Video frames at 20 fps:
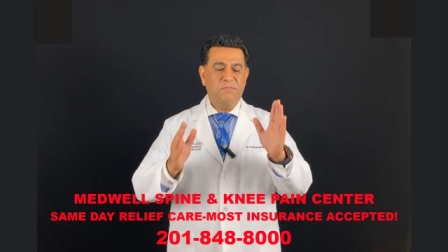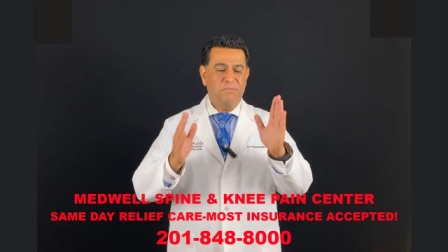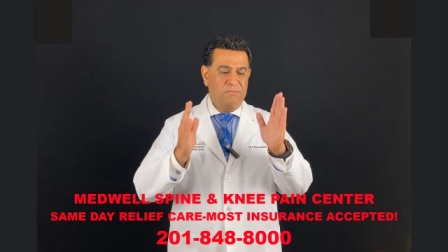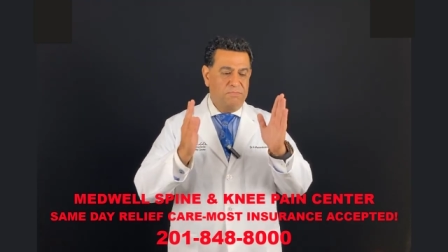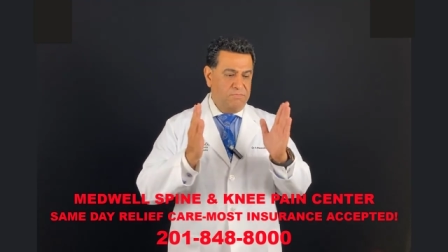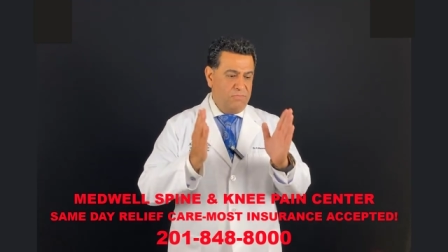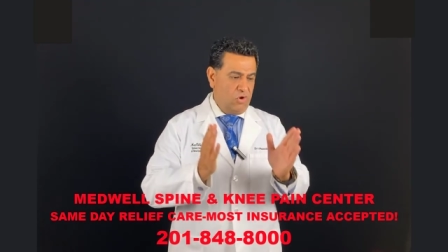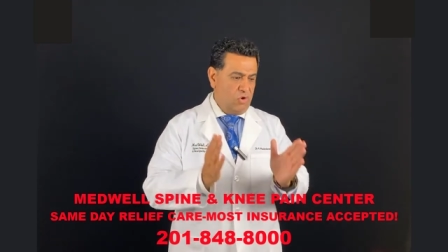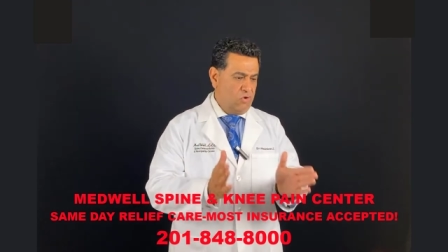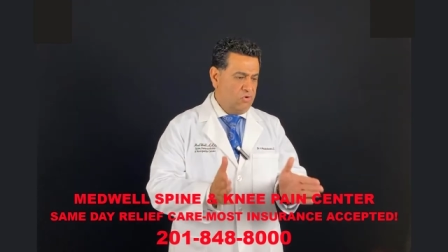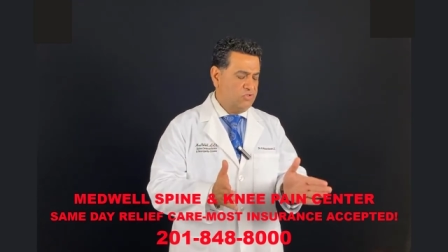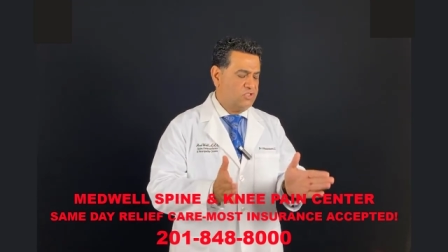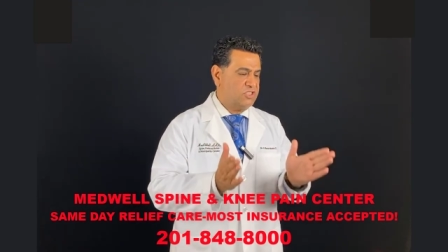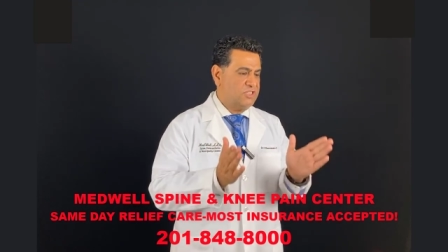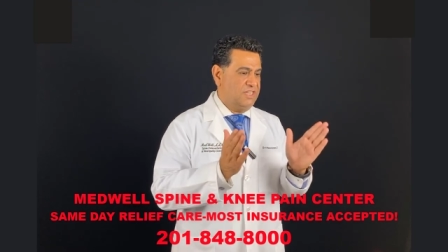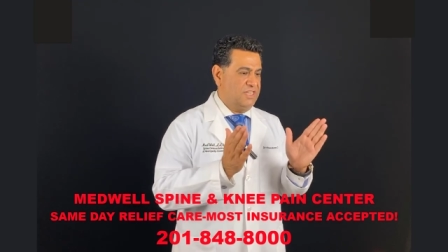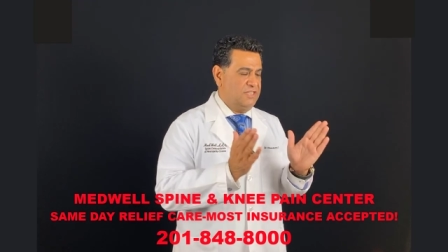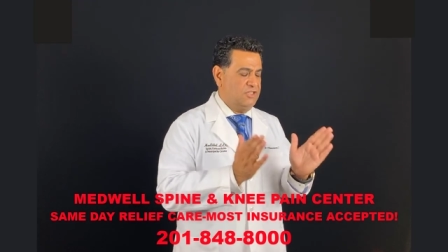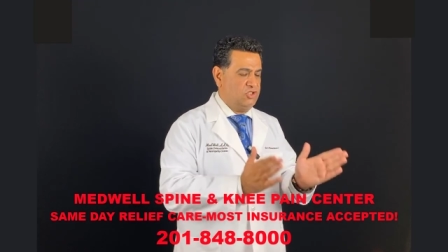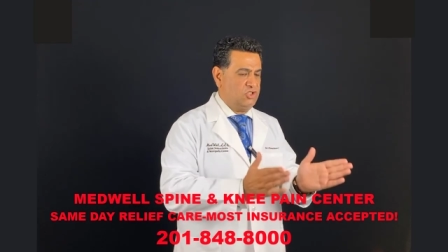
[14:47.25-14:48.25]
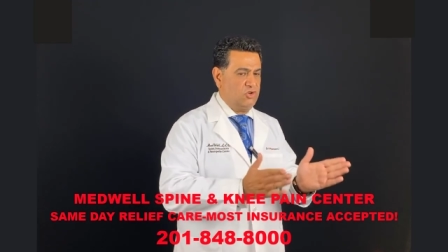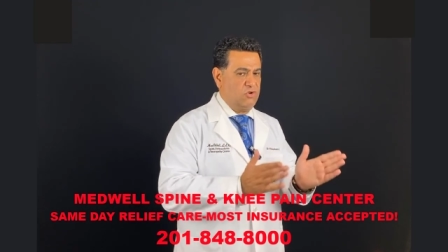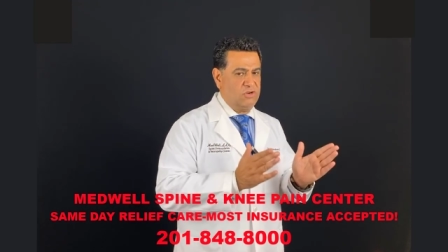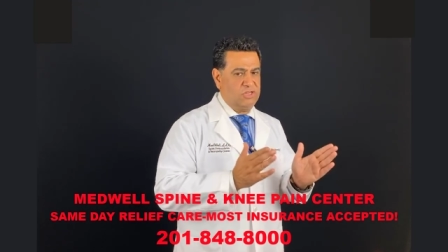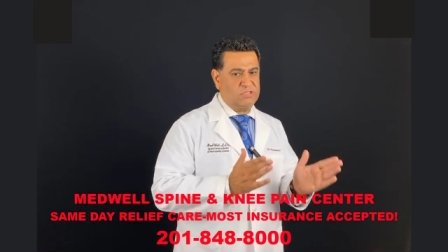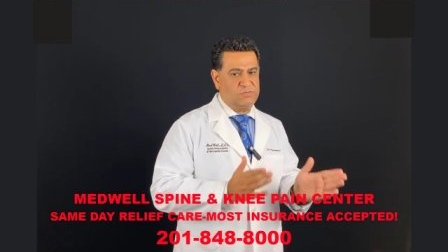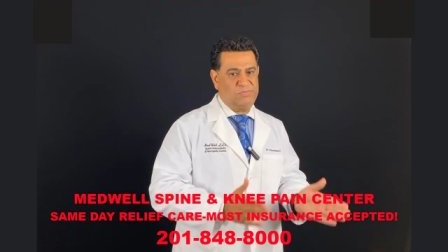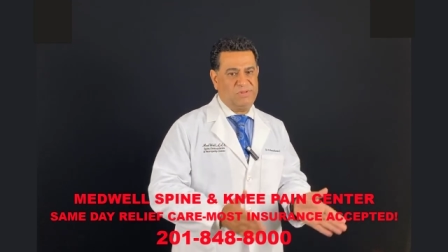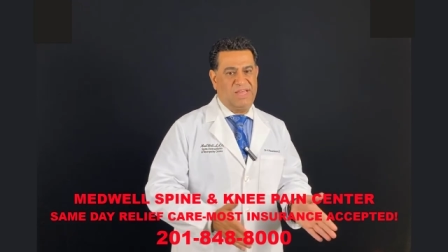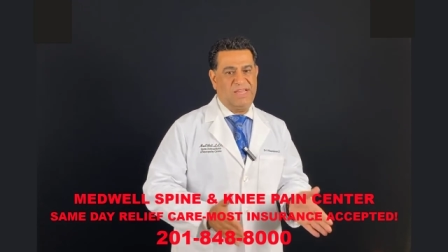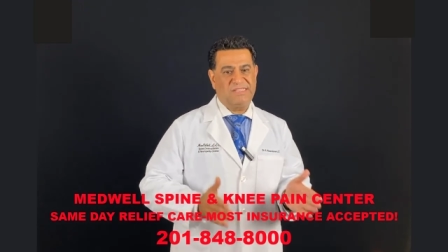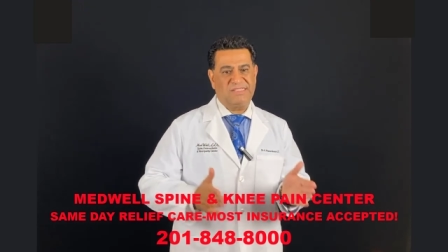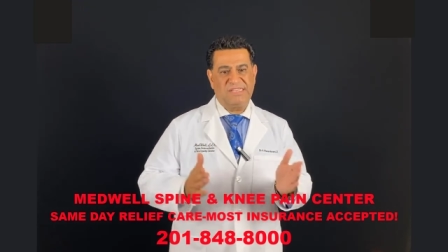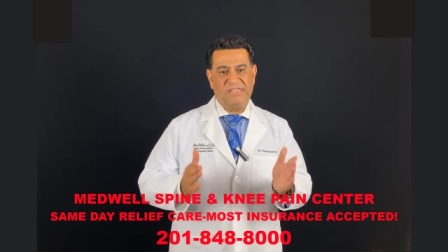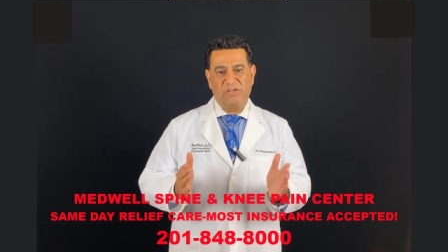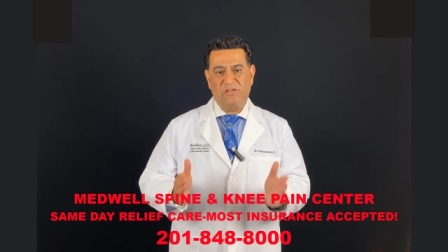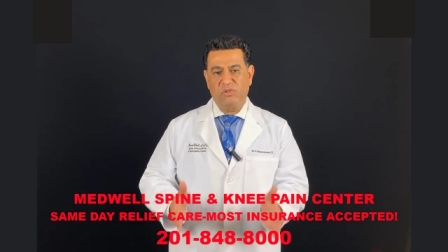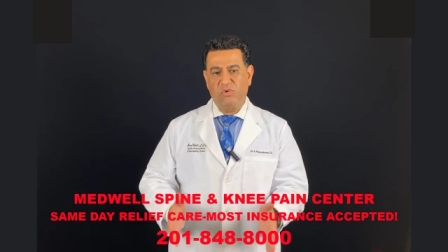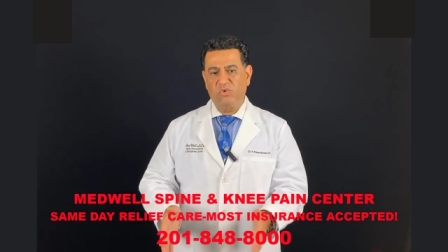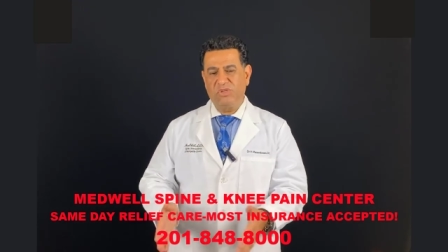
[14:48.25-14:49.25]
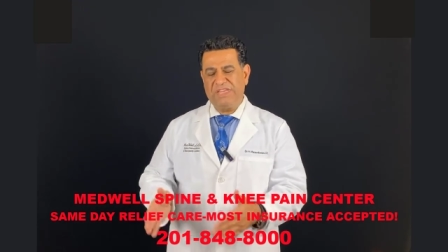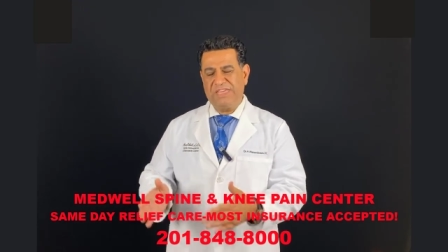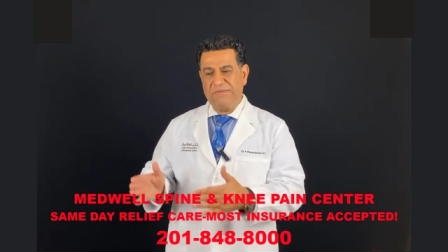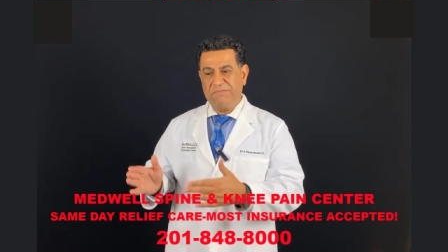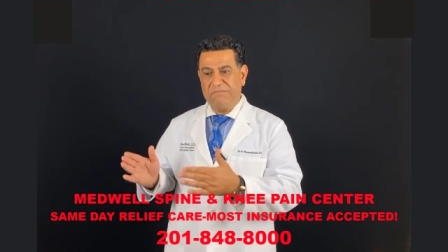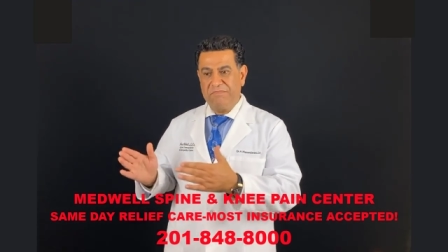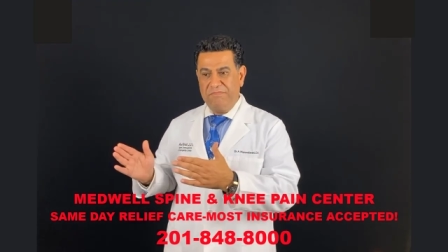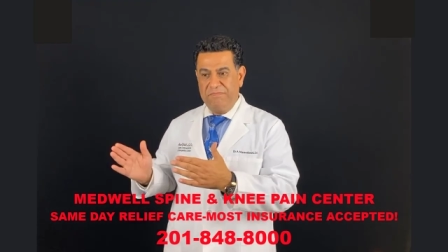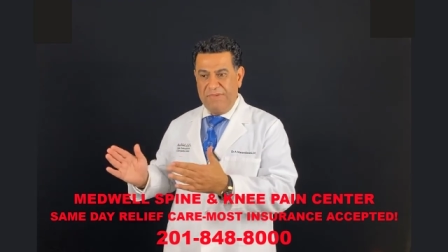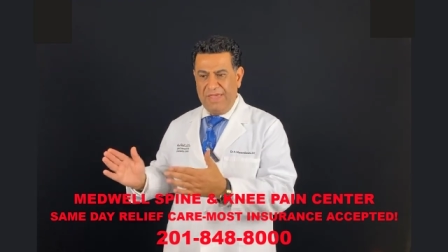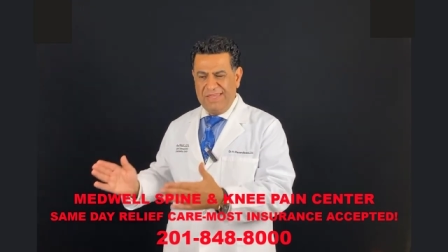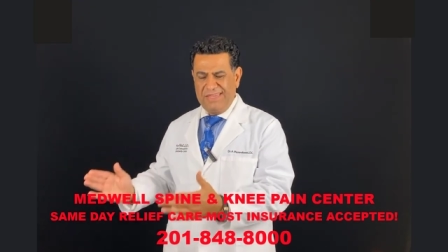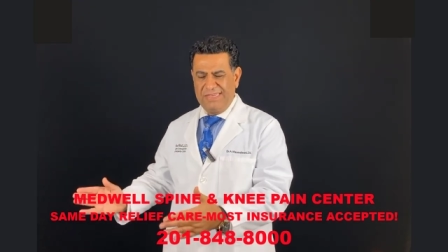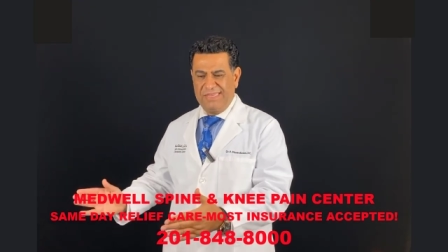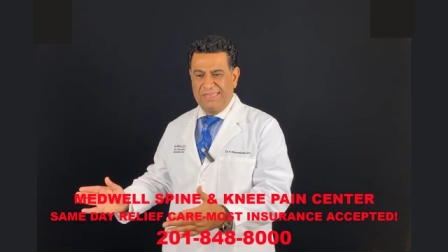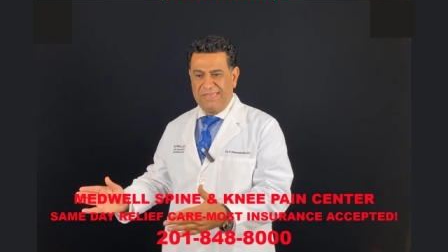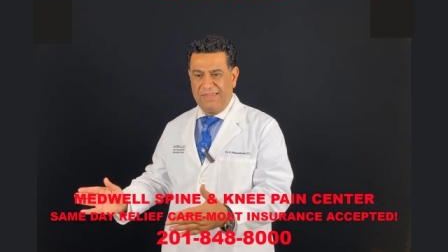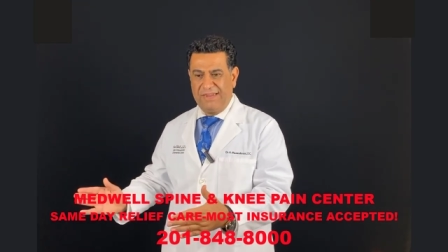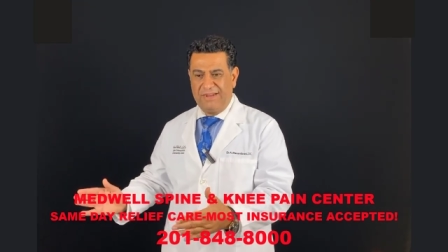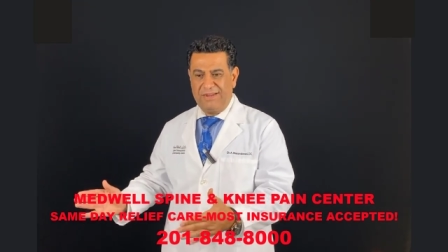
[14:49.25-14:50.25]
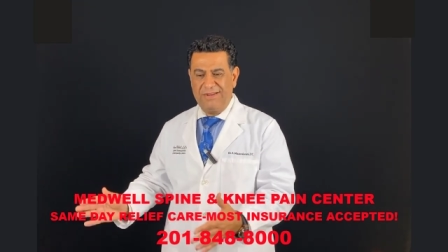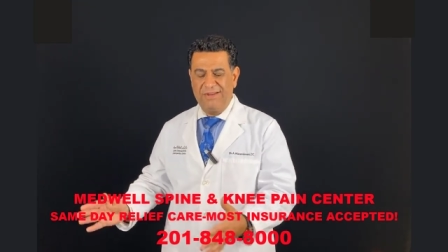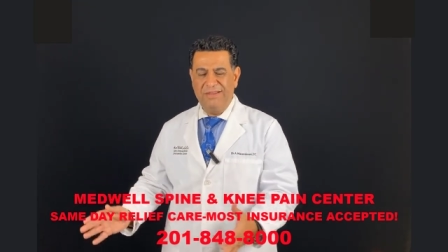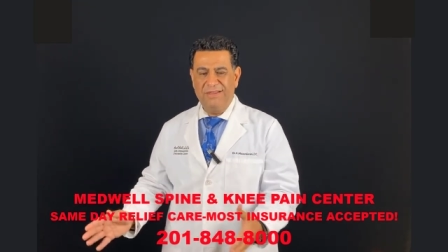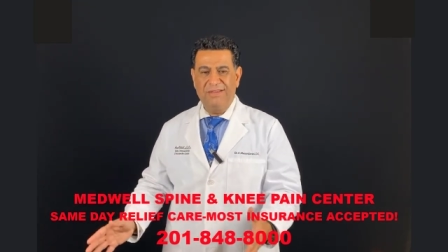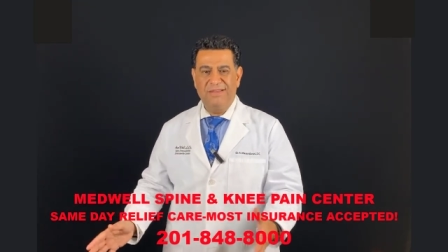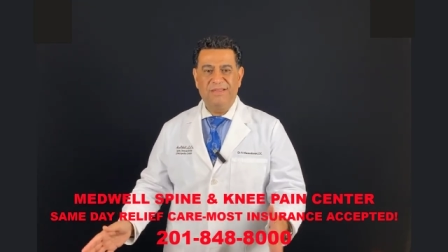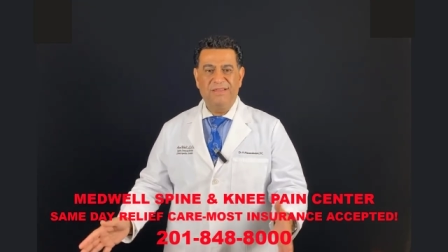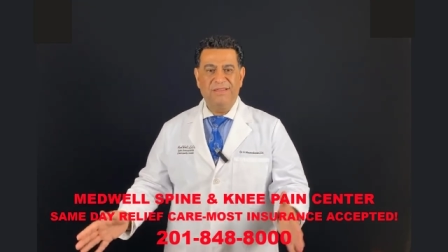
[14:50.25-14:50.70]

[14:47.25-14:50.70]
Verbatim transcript: most insurance plans, including Medicare,